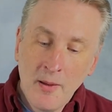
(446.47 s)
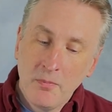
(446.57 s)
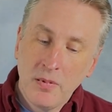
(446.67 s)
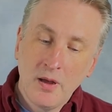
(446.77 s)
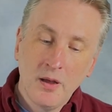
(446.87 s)

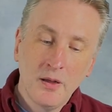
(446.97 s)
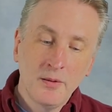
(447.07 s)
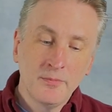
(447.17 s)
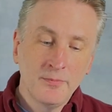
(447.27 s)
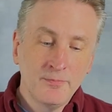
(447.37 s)
bum
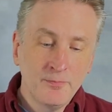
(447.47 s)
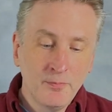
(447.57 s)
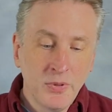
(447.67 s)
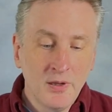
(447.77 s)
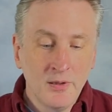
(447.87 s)

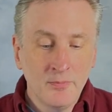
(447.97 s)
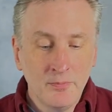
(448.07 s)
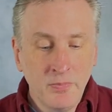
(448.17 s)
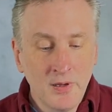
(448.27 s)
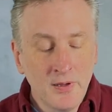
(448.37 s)

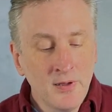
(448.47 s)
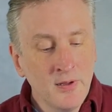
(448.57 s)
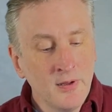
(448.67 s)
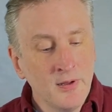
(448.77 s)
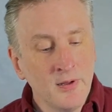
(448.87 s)
bum bum
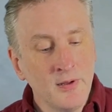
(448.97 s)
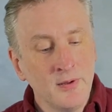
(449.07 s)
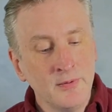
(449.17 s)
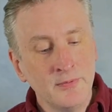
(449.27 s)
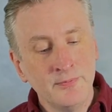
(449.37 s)

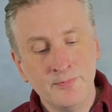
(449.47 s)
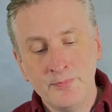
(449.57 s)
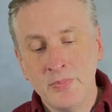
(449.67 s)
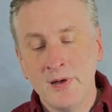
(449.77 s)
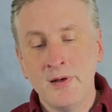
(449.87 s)

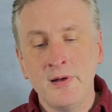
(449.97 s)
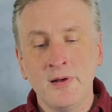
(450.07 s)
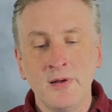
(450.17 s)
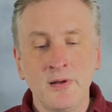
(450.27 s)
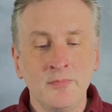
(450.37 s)
bum
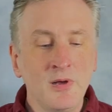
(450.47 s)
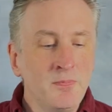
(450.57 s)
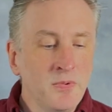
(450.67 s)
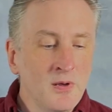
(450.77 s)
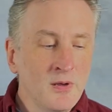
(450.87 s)
bum ba
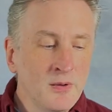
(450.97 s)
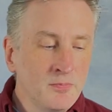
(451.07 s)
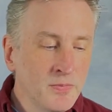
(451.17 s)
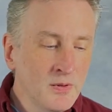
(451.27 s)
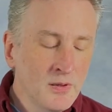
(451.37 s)
bum
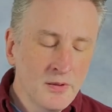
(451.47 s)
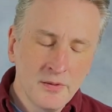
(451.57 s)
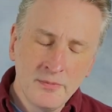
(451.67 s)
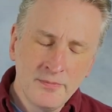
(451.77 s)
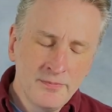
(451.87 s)

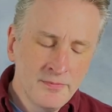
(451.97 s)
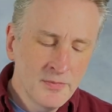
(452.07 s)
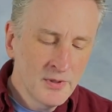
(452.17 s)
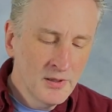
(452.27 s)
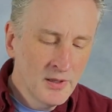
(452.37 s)
bum
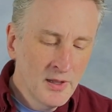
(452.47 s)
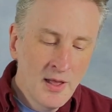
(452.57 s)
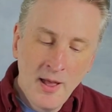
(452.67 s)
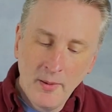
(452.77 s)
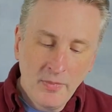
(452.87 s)

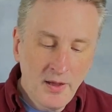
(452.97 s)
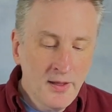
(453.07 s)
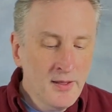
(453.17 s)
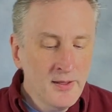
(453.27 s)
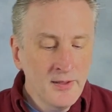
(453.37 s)

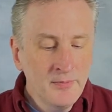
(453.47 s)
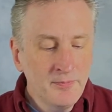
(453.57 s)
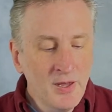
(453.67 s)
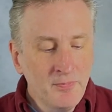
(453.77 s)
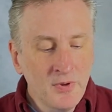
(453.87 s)
bum
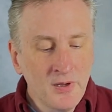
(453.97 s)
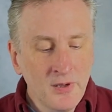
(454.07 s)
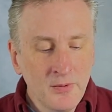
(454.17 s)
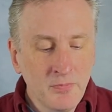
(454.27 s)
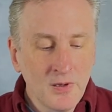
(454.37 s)
ba
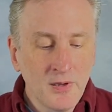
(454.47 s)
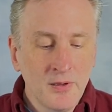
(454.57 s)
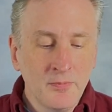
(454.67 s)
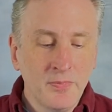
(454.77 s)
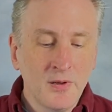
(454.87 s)
bum
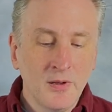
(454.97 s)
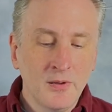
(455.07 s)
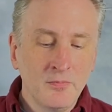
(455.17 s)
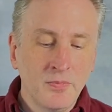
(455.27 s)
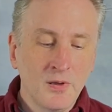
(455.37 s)
bum
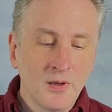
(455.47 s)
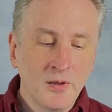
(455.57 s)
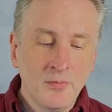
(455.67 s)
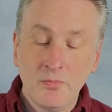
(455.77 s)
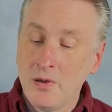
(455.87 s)
bum
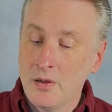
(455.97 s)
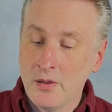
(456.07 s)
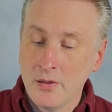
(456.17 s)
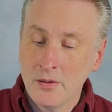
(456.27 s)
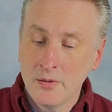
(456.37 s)
bum
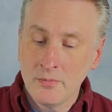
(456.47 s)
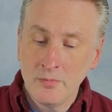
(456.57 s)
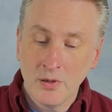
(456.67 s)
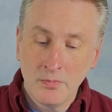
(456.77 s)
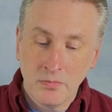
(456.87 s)
bum
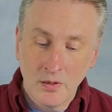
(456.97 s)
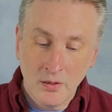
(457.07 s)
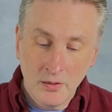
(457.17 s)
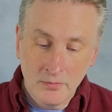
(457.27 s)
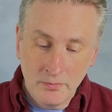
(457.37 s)
ba
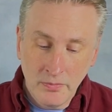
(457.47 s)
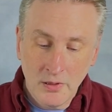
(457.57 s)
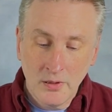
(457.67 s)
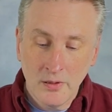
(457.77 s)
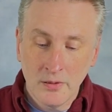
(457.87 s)
bum
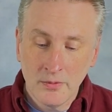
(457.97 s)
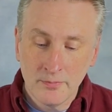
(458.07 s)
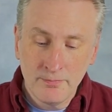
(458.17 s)
bum